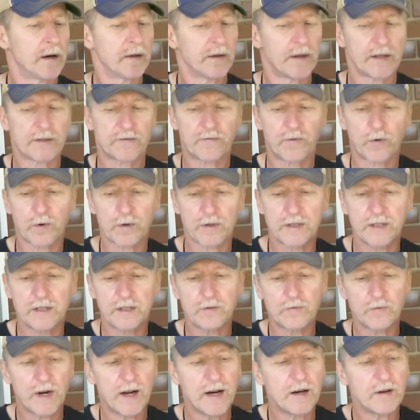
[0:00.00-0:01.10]
that's
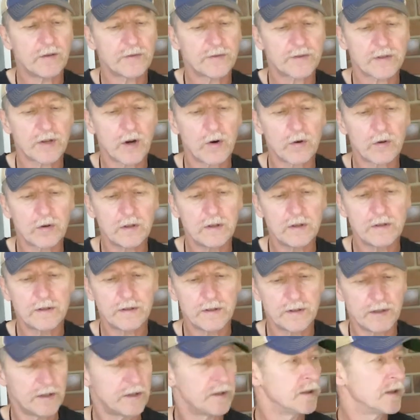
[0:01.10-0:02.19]
14 rounds total
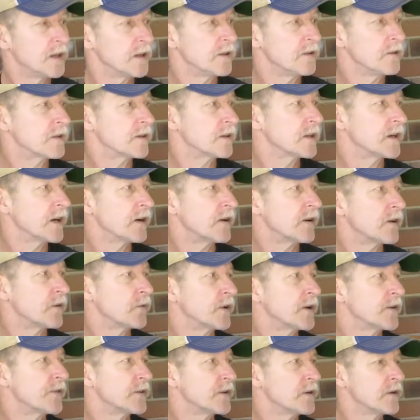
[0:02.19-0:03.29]
that you can carry
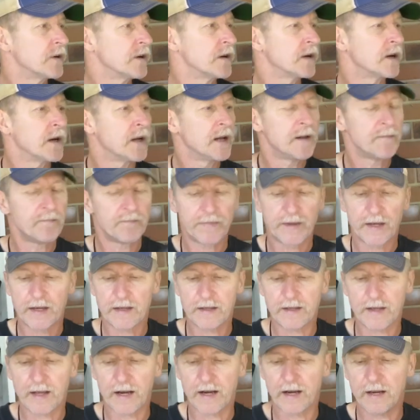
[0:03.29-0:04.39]
with you,
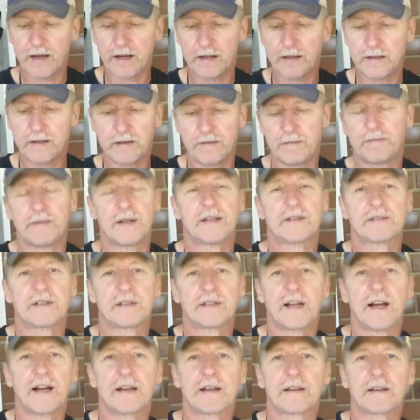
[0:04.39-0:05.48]
and that's
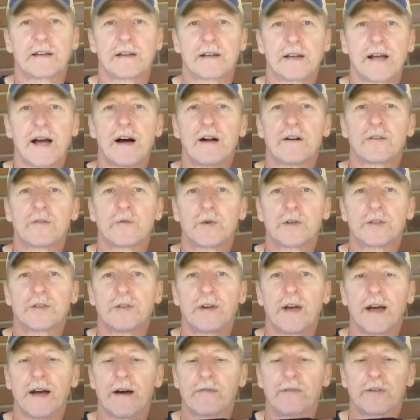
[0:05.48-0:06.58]
not counting what you
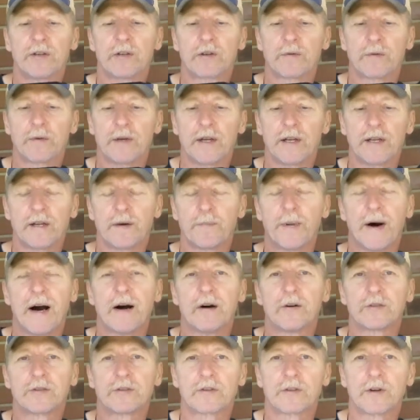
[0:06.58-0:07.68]
have in a
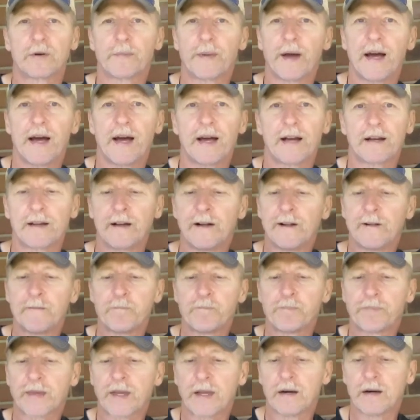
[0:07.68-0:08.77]
pouch or a bag,
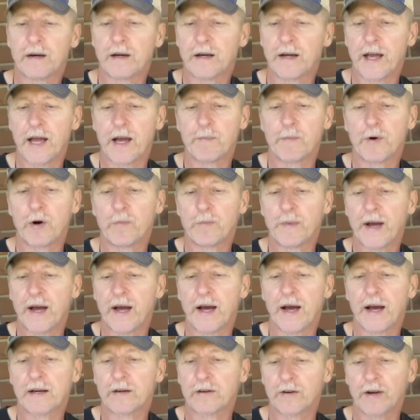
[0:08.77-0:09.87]
ammo
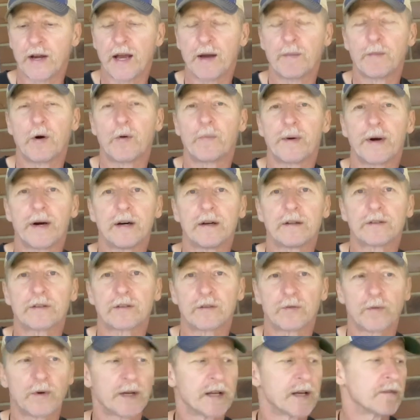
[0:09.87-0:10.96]
bag or ammo belt
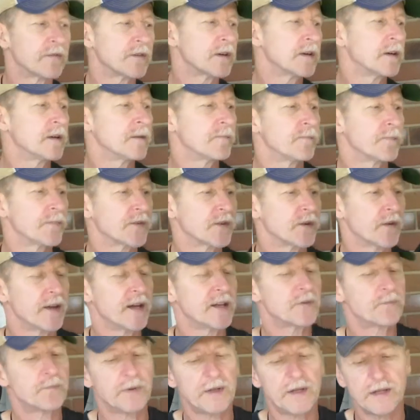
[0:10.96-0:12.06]
or whatever. So
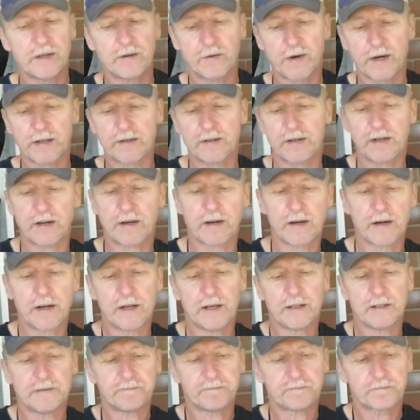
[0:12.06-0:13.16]
that's plenty right there
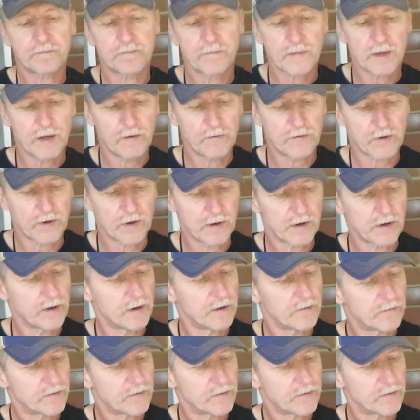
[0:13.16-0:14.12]
for